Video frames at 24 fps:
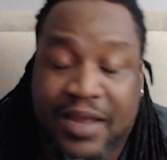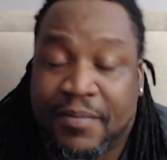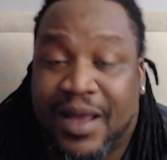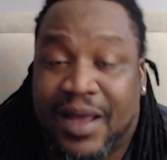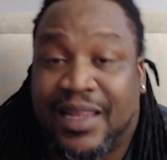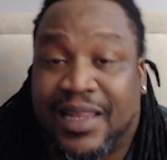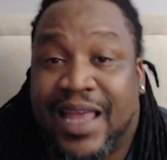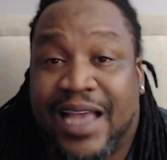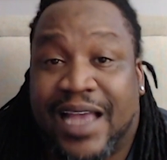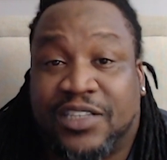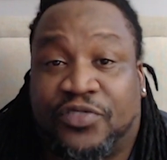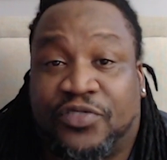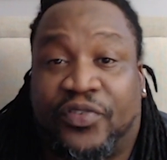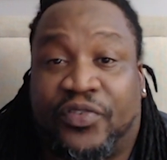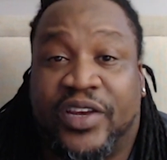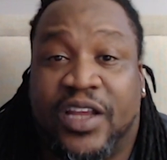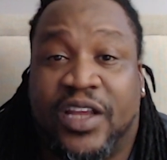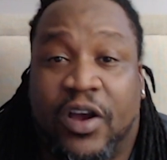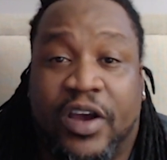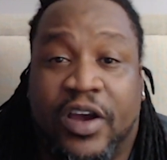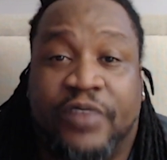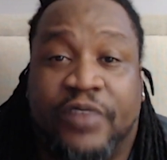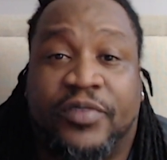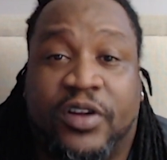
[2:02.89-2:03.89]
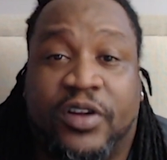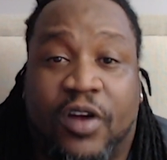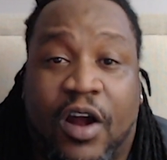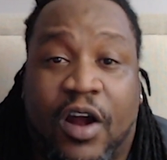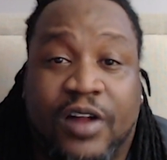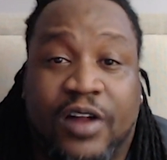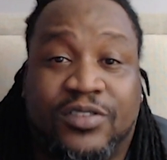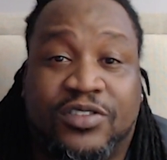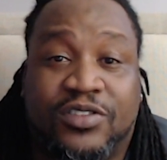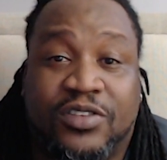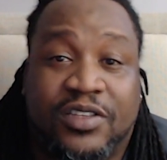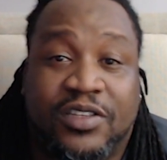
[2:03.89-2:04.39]
last video in
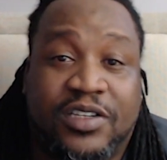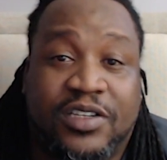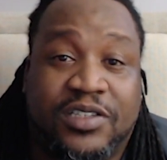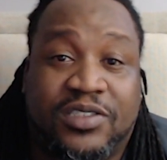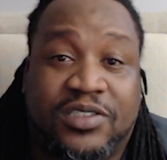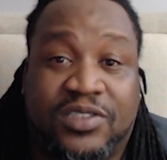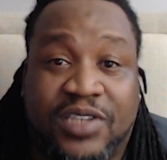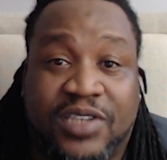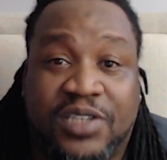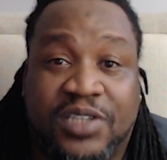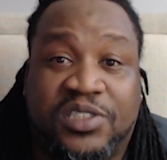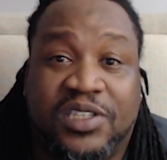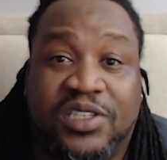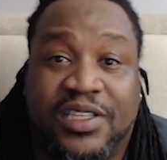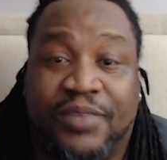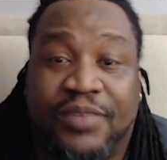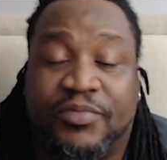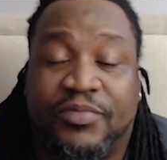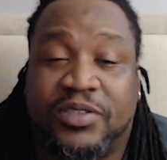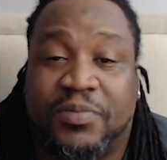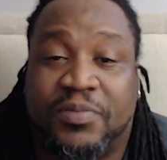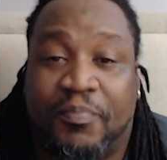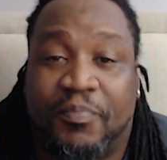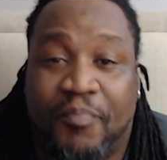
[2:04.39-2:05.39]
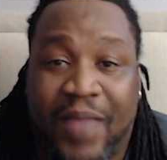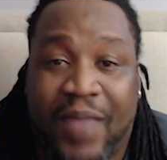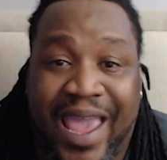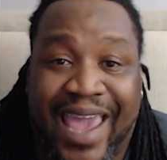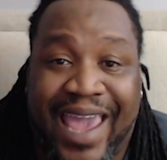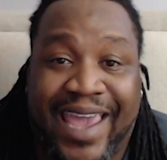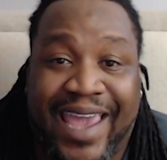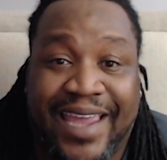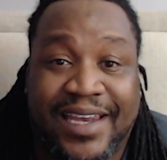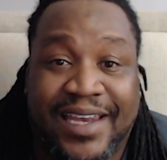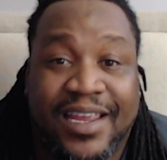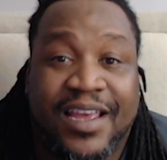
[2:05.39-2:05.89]
regards to the decision that was
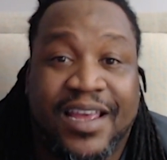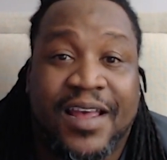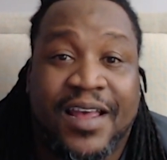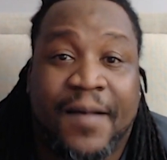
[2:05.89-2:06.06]
made